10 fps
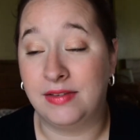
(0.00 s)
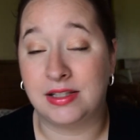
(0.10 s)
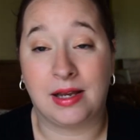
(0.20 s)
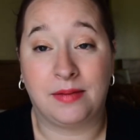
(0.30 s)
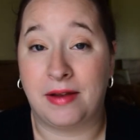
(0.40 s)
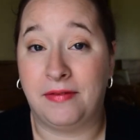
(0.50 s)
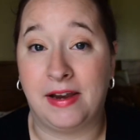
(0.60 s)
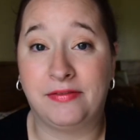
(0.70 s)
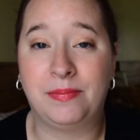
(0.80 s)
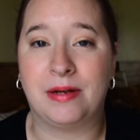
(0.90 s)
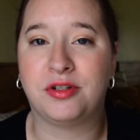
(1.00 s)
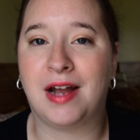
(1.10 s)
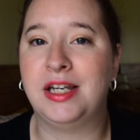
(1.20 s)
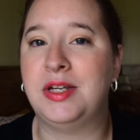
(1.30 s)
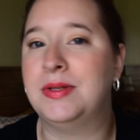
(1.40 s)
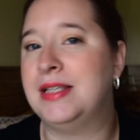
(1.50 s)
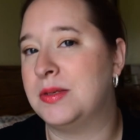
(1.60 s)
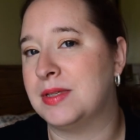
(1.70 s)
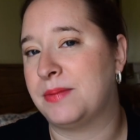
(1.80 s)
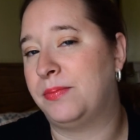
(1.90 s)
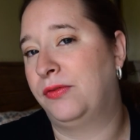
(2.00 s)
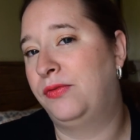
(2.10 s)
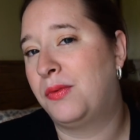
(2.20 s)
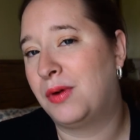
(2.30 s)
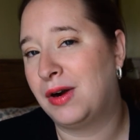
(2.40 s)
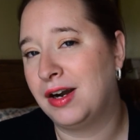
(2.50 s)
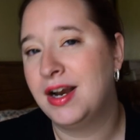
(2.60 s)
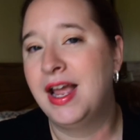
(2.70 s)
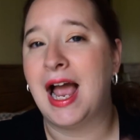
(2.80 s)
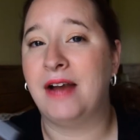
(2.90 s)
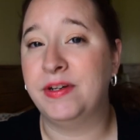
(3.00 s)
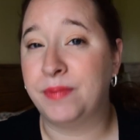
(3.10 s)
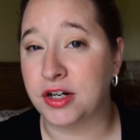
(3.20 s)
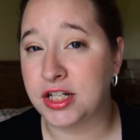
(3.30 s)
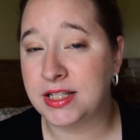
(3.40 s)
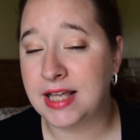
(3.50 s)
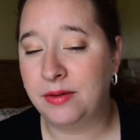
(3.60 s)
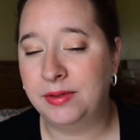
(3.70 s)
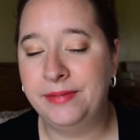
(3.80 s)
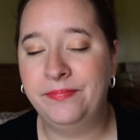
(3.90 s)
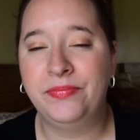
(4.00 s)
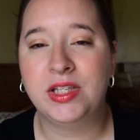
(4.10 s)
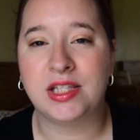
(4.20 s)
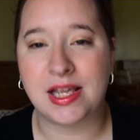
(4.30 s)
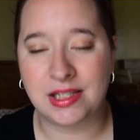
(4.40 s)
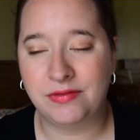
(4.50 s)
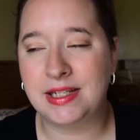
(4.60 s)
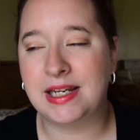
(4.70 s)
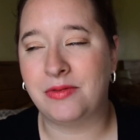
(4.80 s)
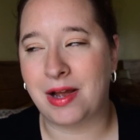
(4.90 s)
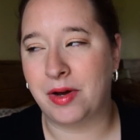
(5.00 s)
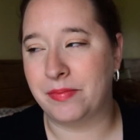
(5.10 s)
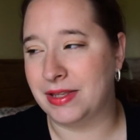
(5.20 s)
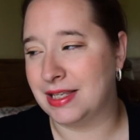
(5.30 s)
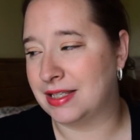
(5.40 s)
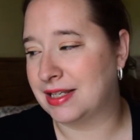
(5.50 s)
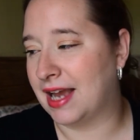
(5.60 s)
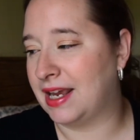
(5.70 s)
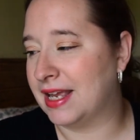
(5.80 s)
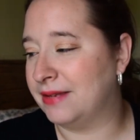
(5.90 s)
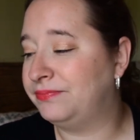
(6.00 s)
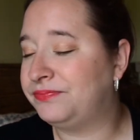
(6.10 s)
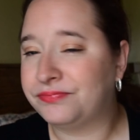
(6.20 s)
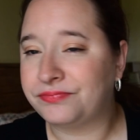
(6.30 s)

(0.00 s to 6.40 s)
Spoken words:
That's like my favorite, but I'm trying to use these ones up before I repurchase that one. So that's the reasoning why I want to put this guy in.